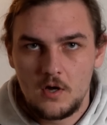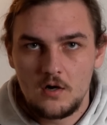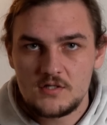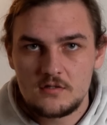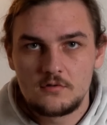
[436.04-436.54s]

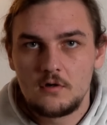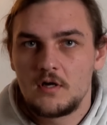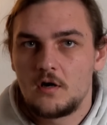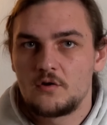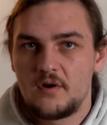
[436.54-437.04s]
Also
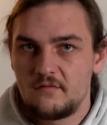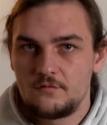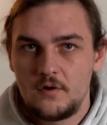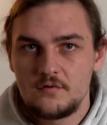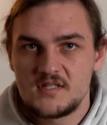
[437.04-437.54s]
going on gravel
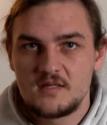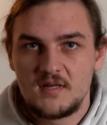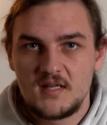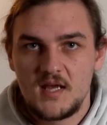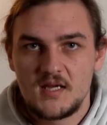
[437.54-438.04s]
roads in
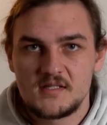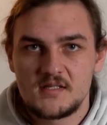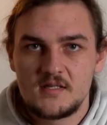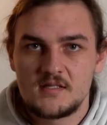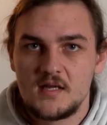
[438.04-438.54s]
many
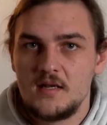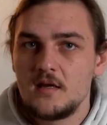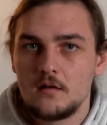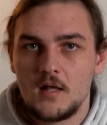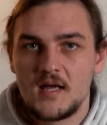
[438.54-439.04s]
cases is
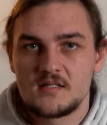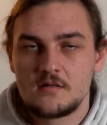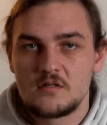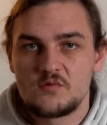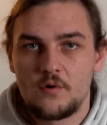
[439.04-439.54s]
illegal as
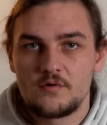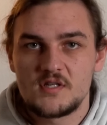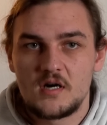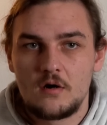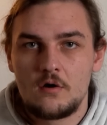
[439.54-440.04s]
those
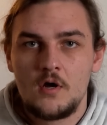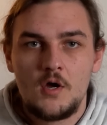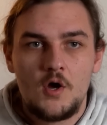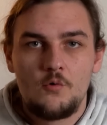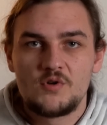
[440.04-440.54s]
roads are
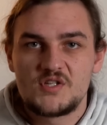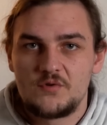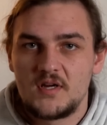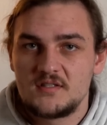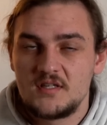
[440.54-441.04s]

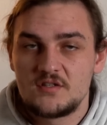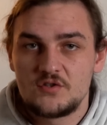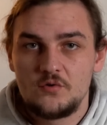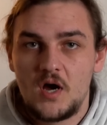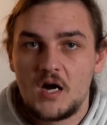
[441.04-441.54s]
restricted
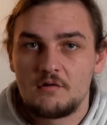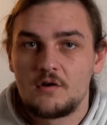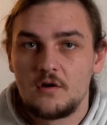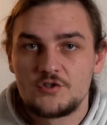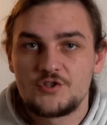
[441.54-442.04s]
to
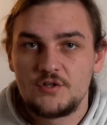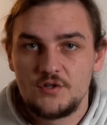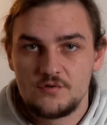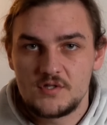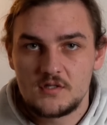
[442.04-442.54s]
agriculture
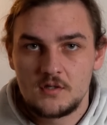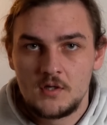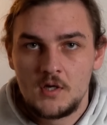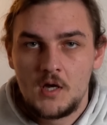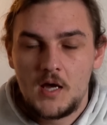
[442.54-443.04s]
use.
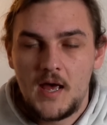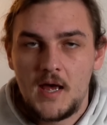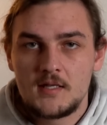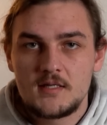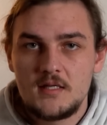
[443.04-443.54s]

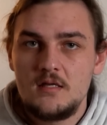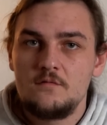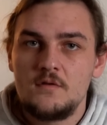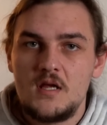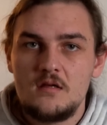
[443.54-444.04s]
And
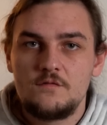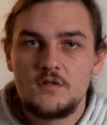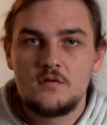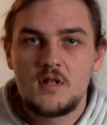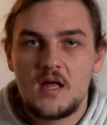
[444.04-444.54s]
even
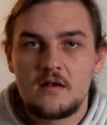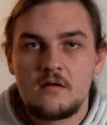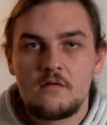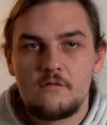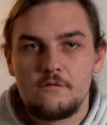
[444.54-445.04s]
if you
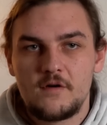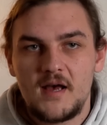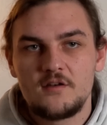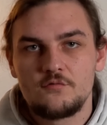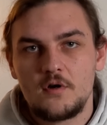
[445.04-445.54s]
then
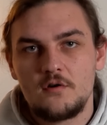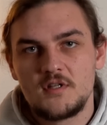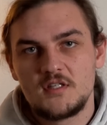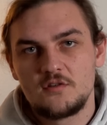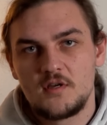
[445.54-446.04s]
find a road
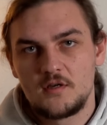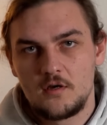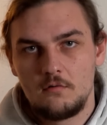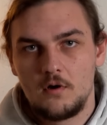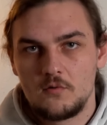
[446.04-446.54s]
that you can
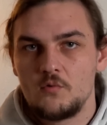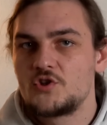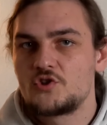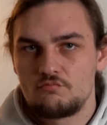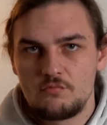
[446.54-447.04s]
go on,
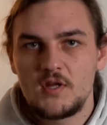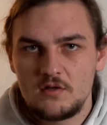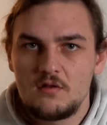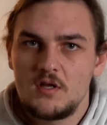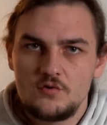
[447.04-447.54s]
which they,
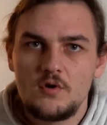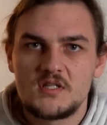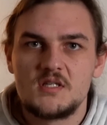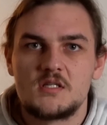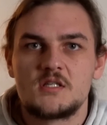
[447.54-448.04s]
they do
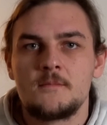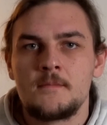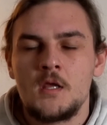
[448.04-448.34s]
exist,